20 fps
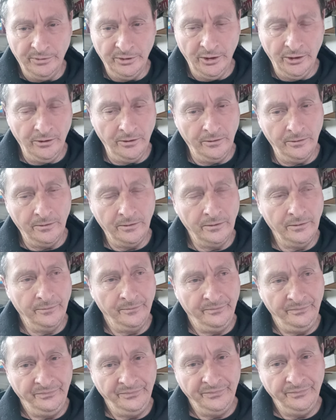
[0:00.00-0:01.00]
a little
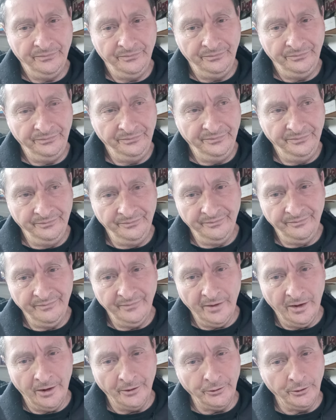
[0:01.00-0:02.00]

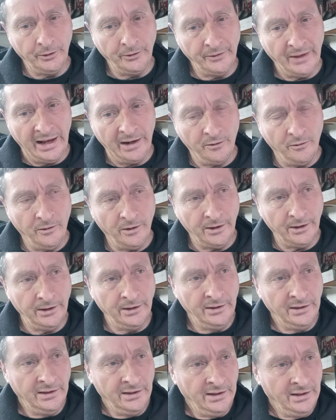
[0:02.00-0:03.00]
under that car.